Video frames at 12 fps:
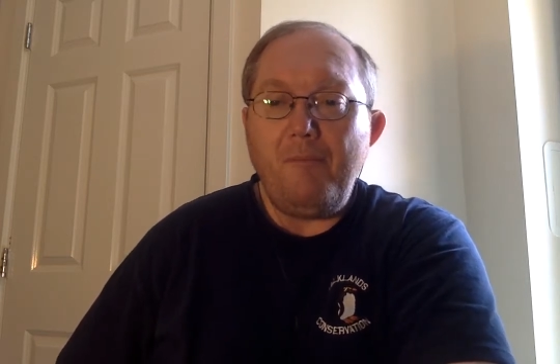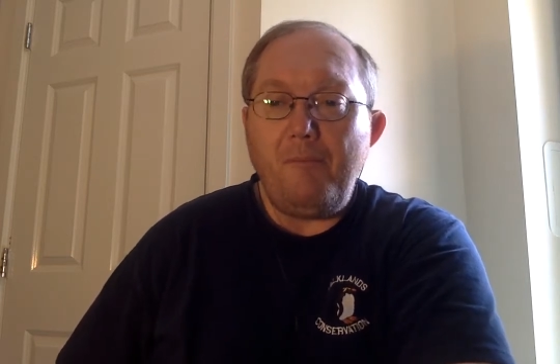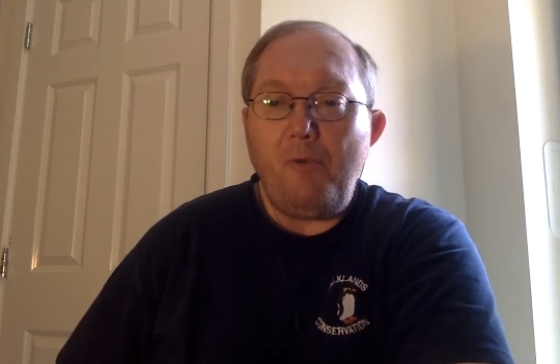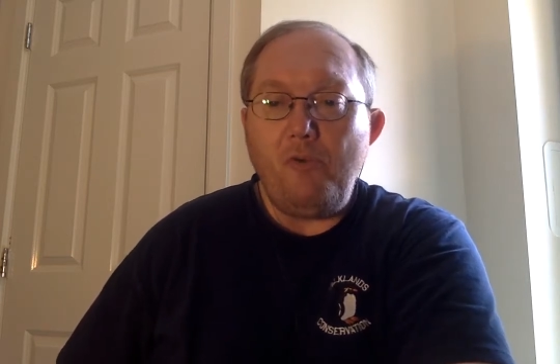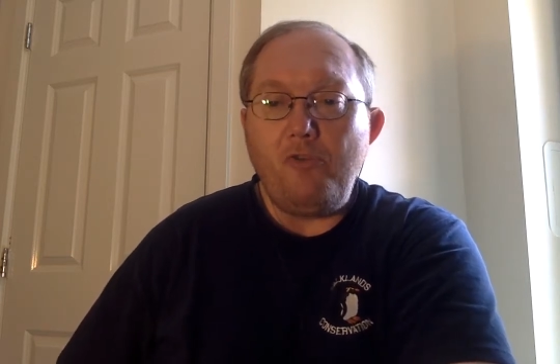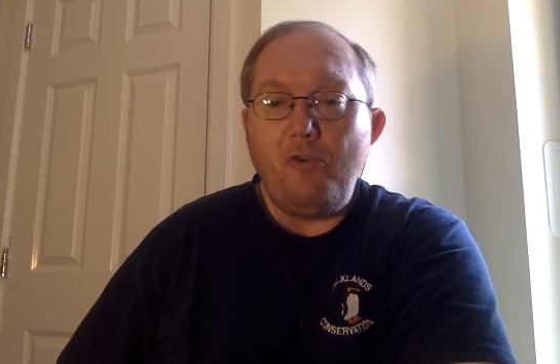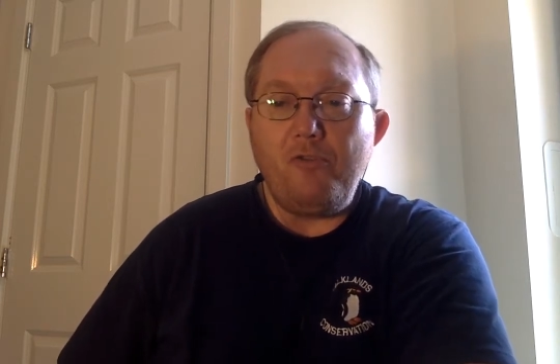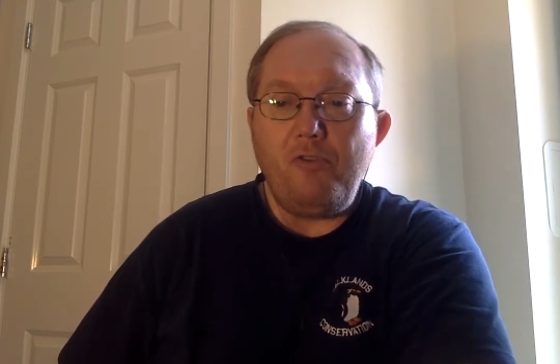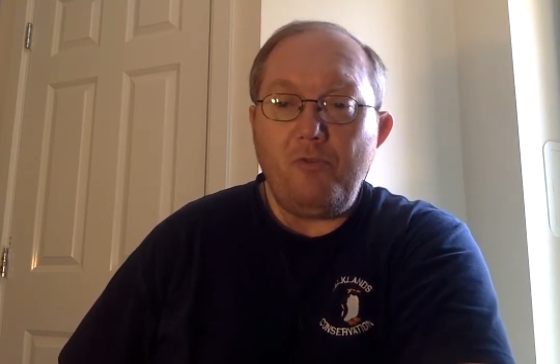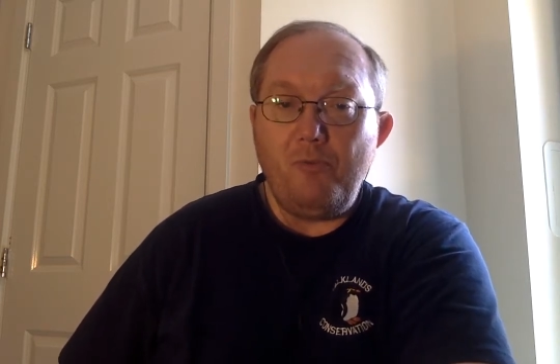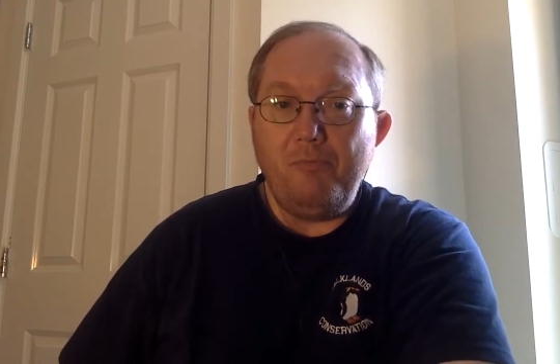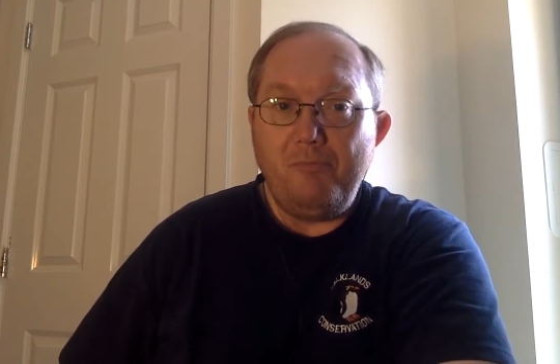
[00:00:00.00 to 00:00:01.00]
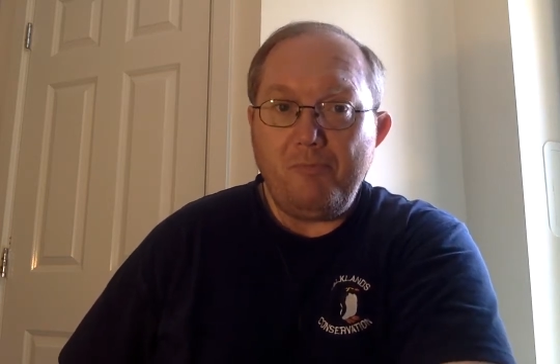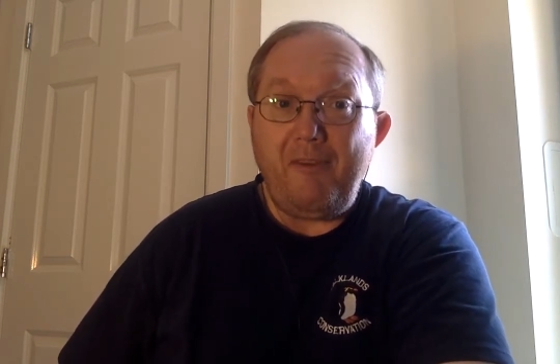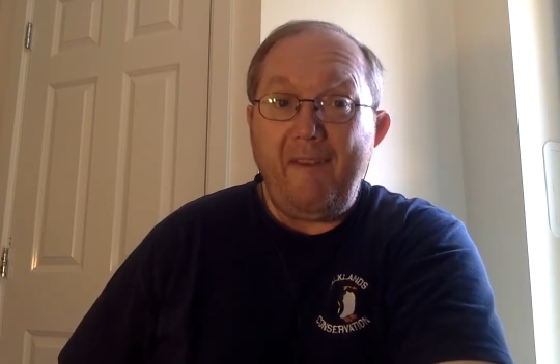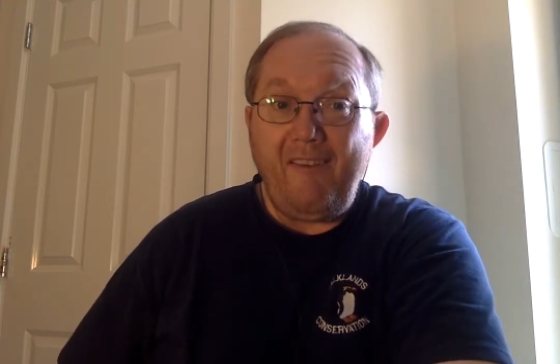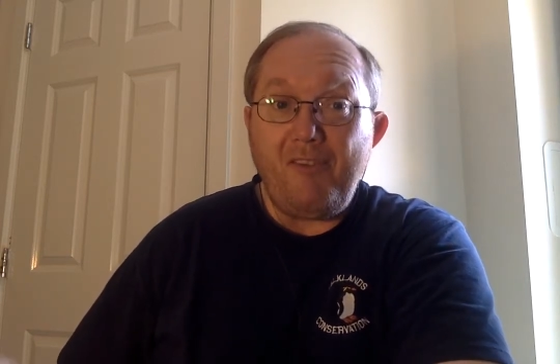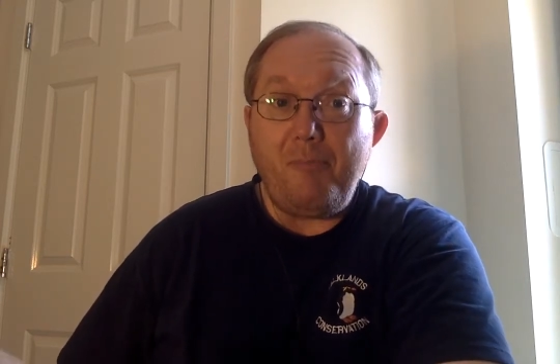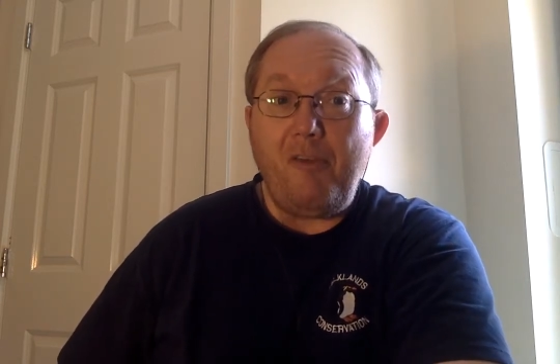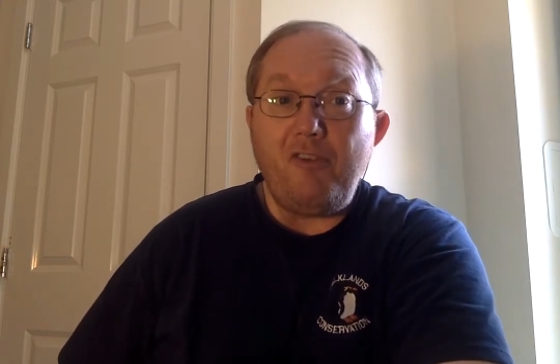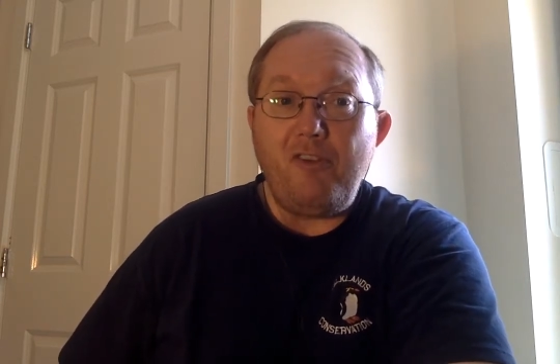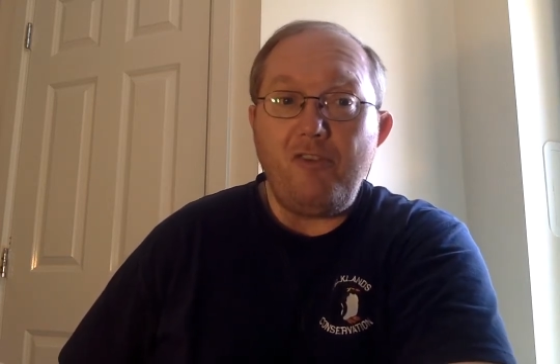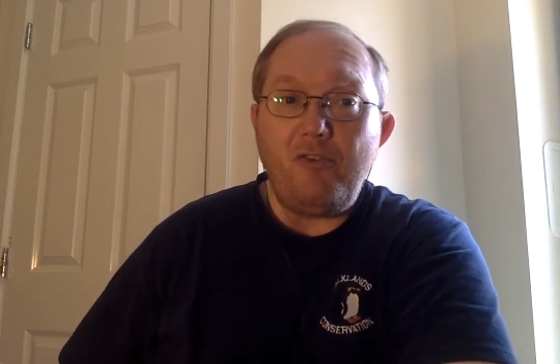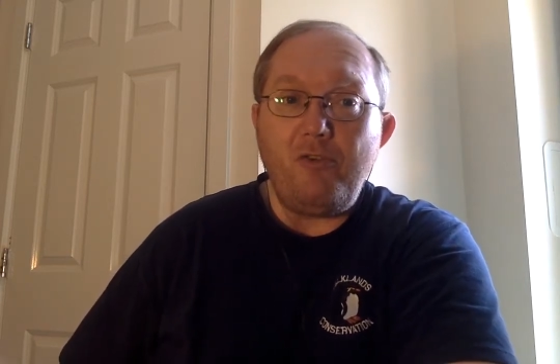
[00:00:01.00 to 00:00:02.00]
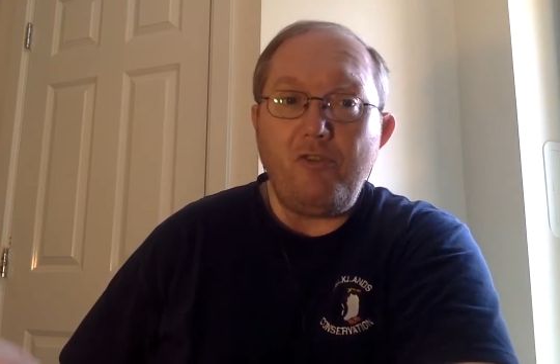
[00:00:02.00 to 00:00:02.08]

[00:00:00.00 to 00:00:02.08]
most doctors will care specialists do